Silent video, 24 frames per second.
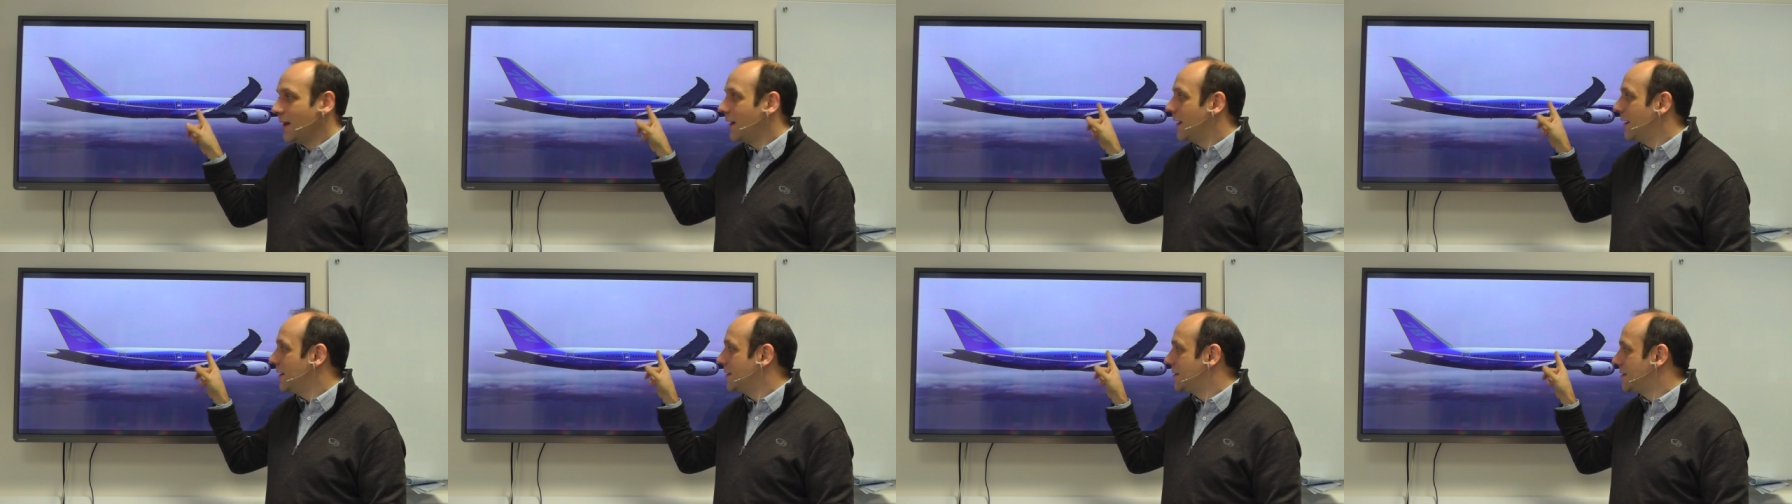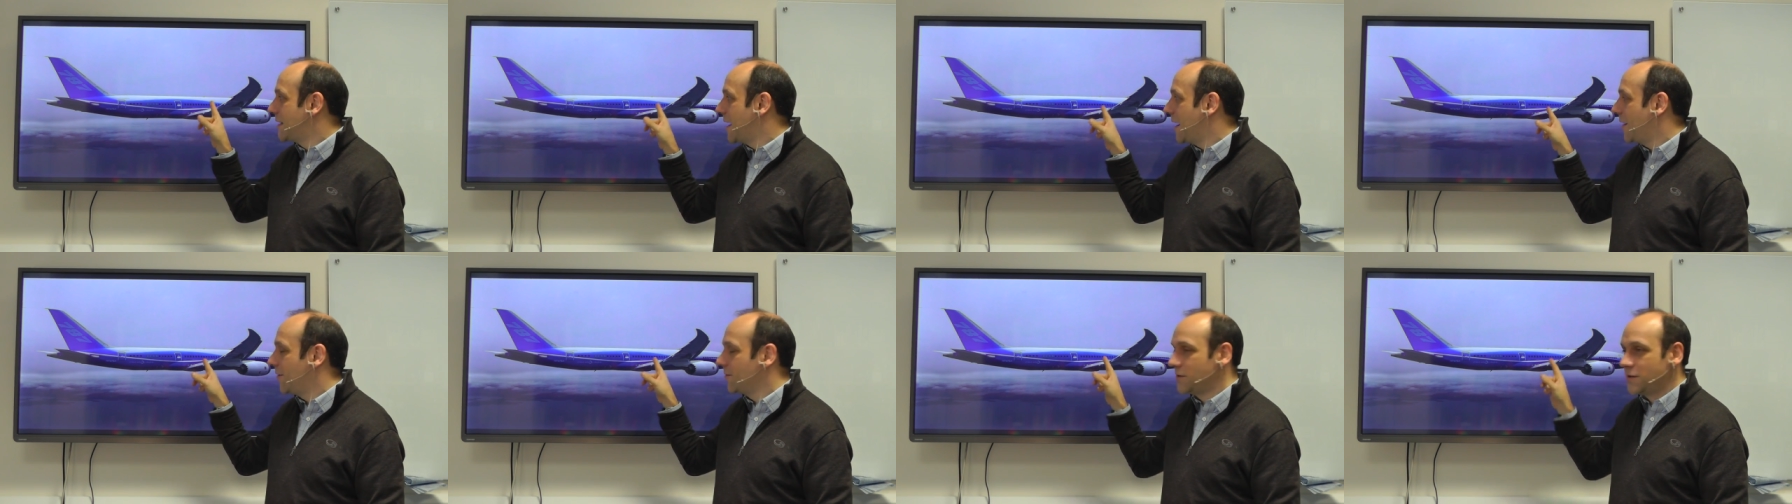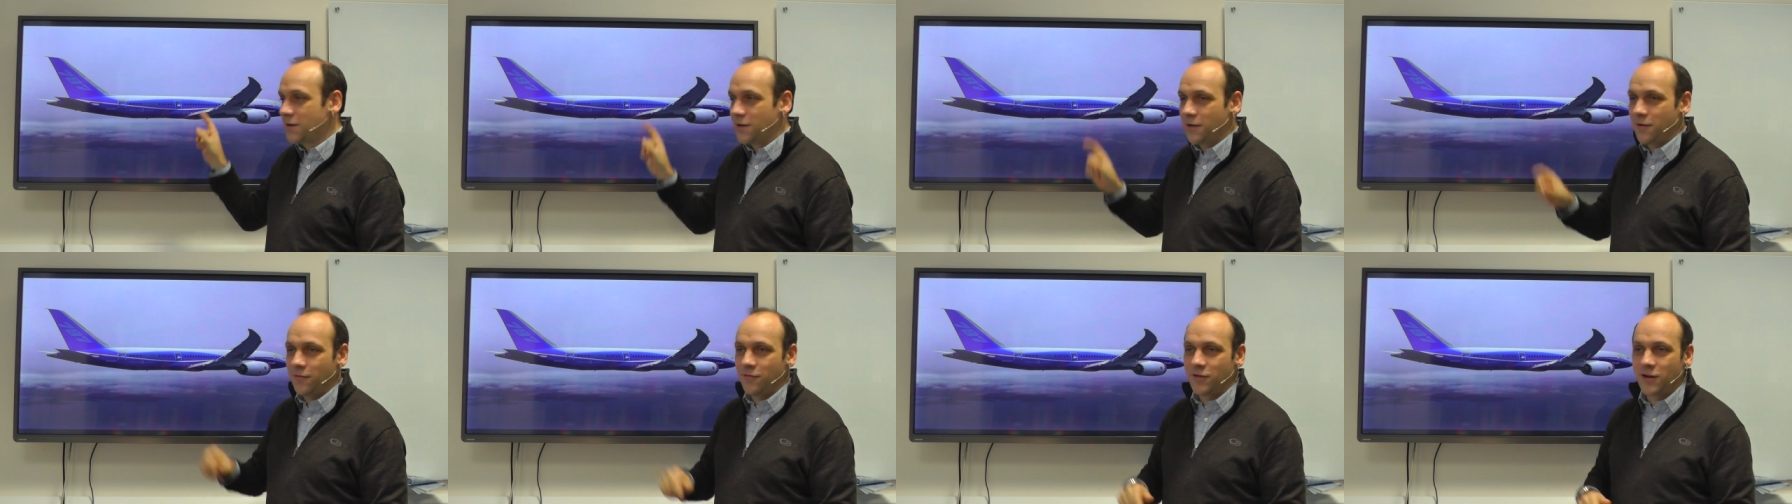is down
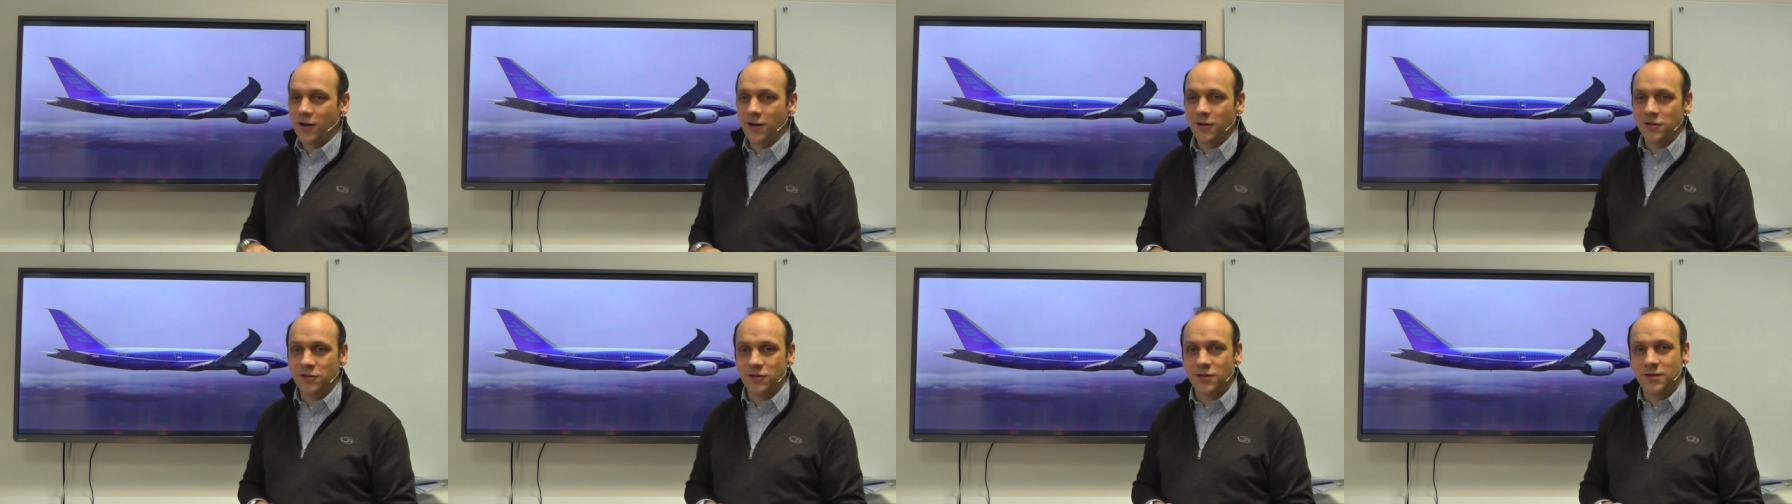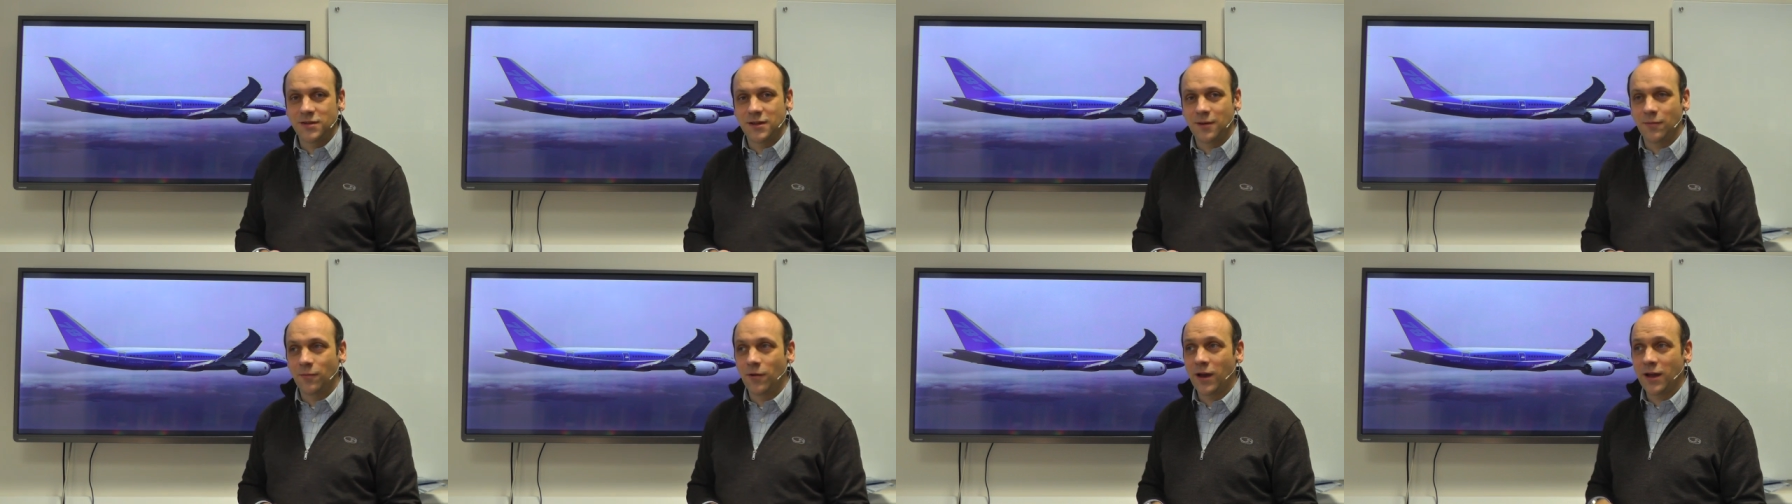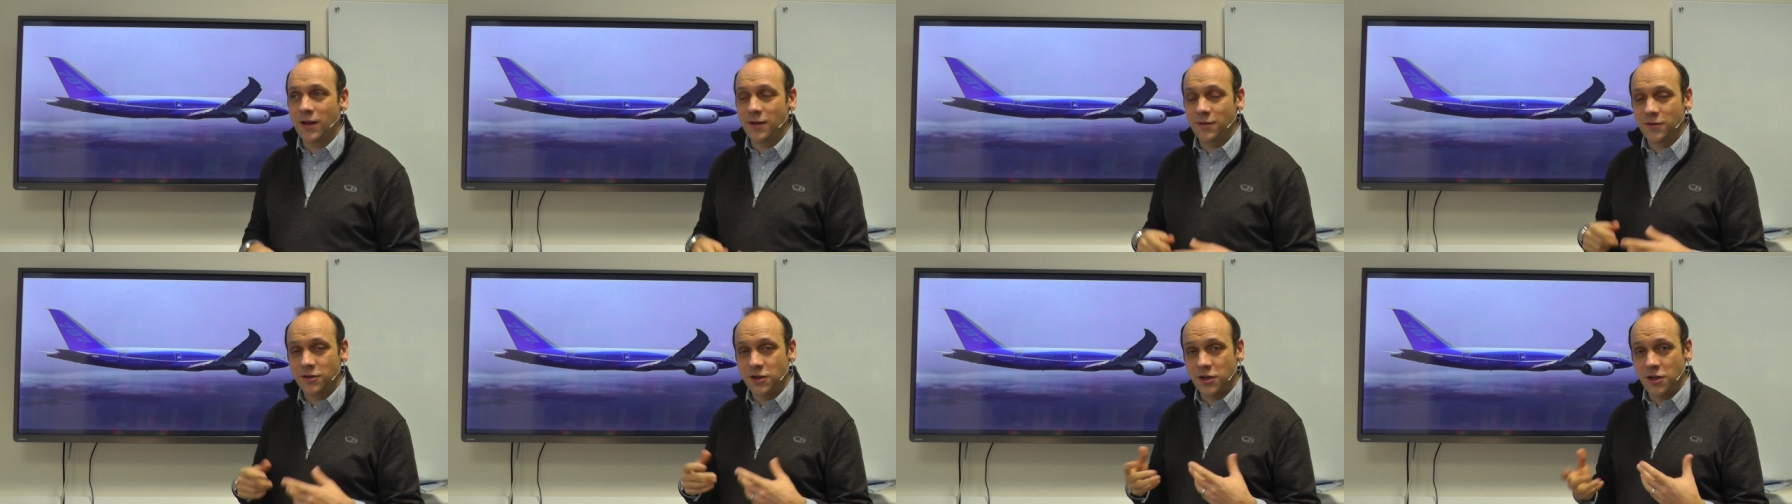to reductions in
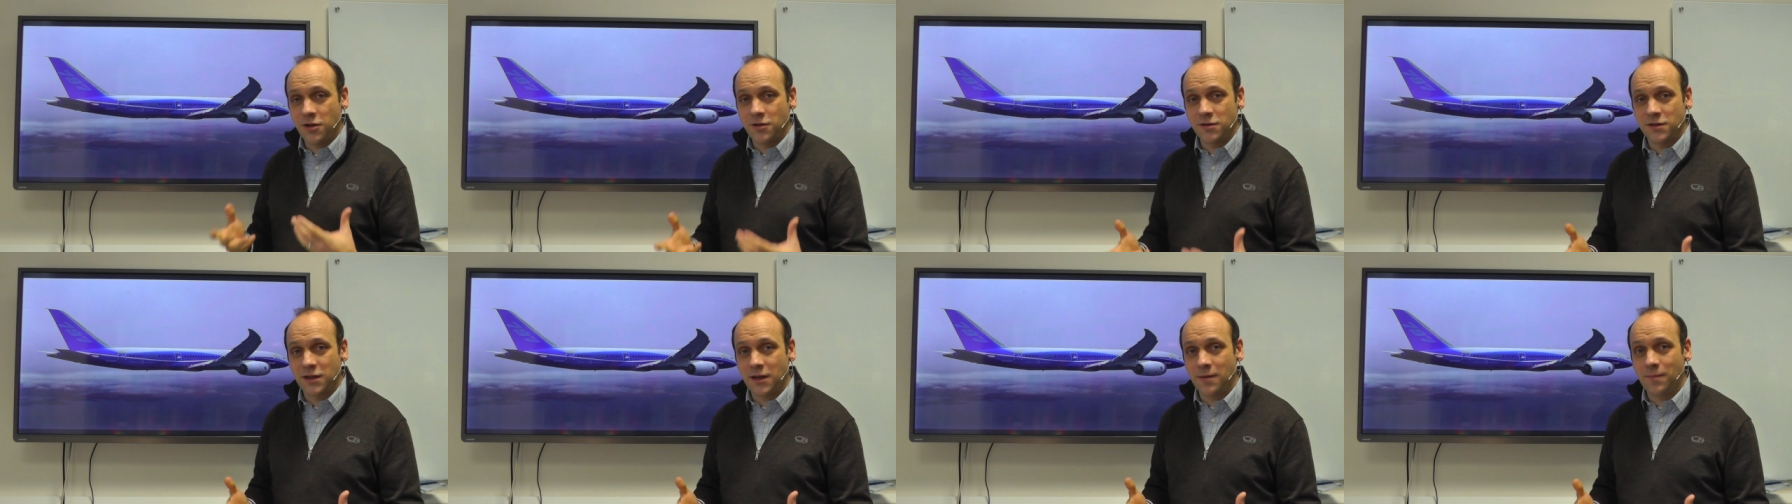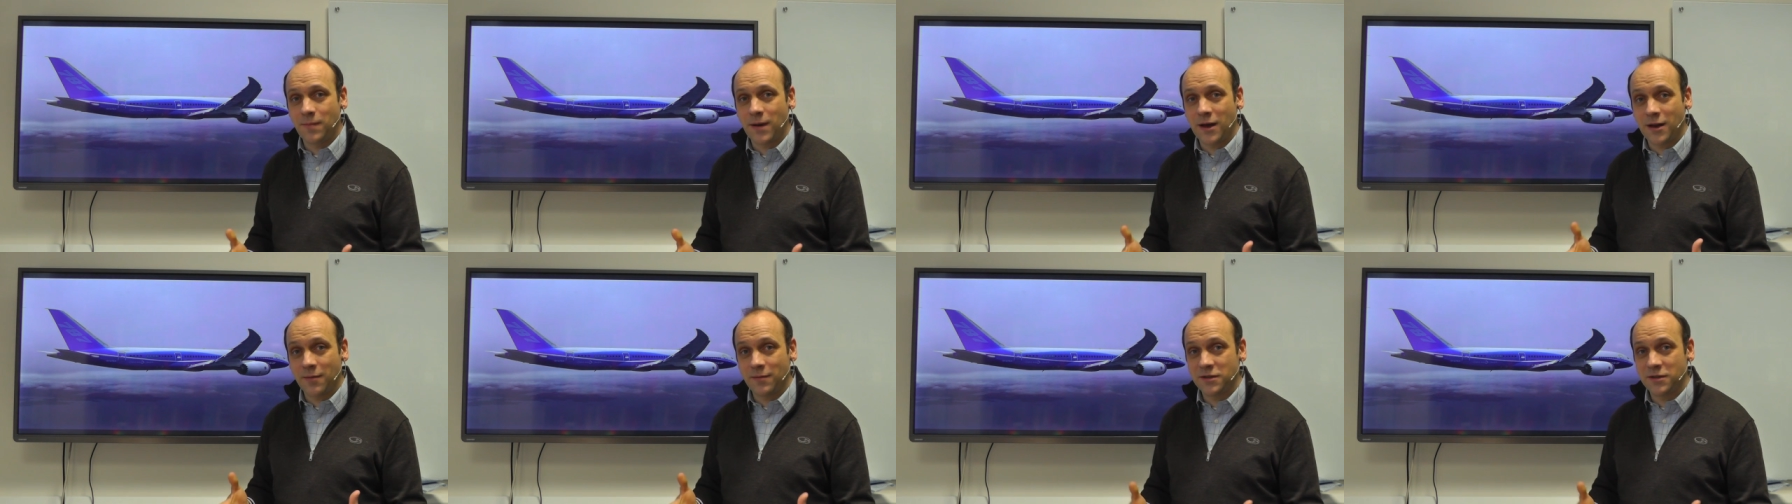weight to using better